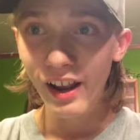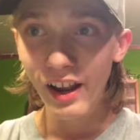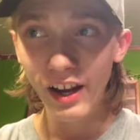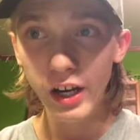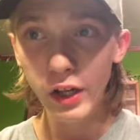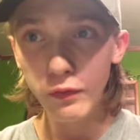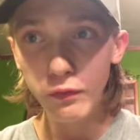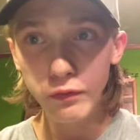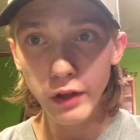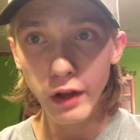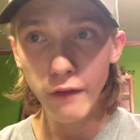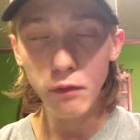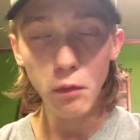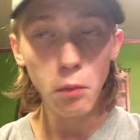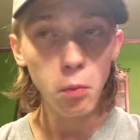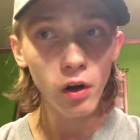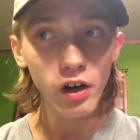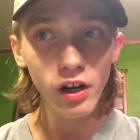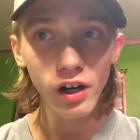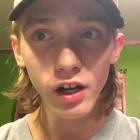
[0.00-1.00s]
and if you ever
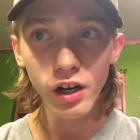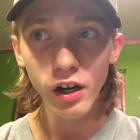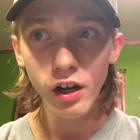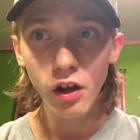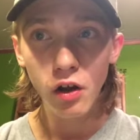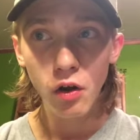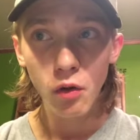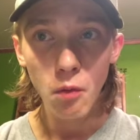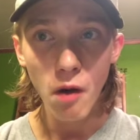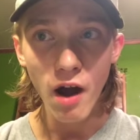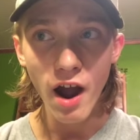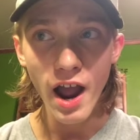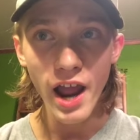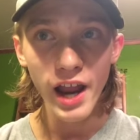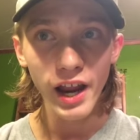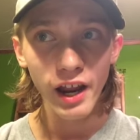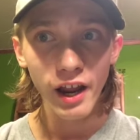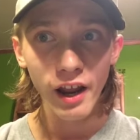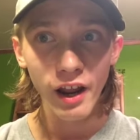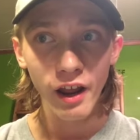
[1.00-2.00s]
wondered
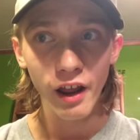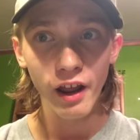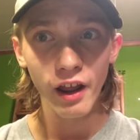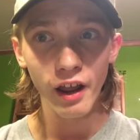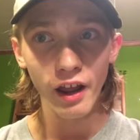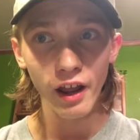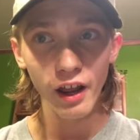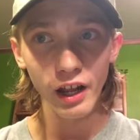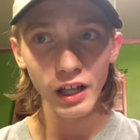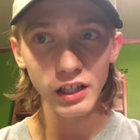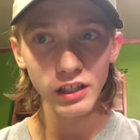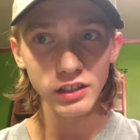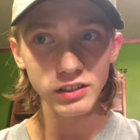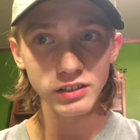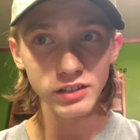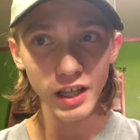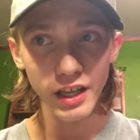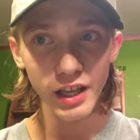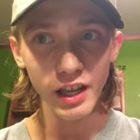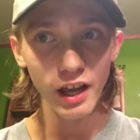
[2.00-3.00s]
why it
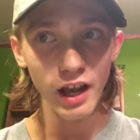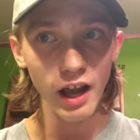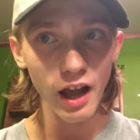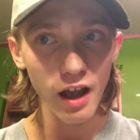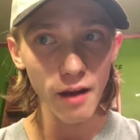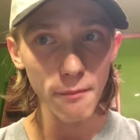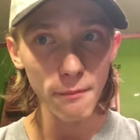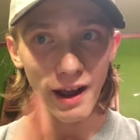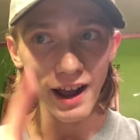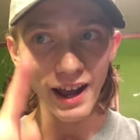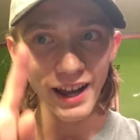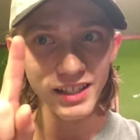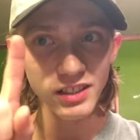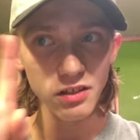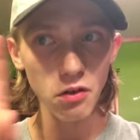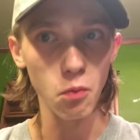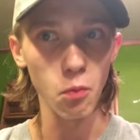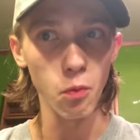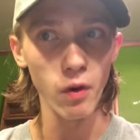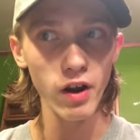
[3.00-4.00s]
looks like my eyes
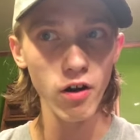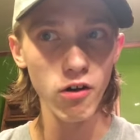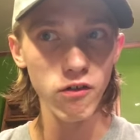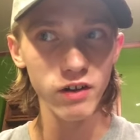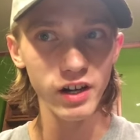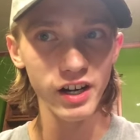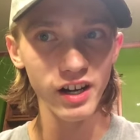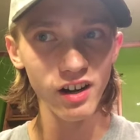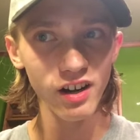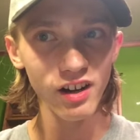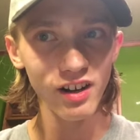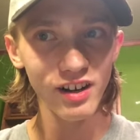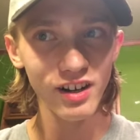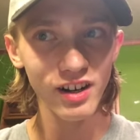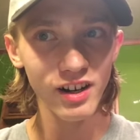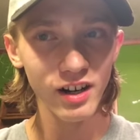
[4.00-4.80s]
are way over here,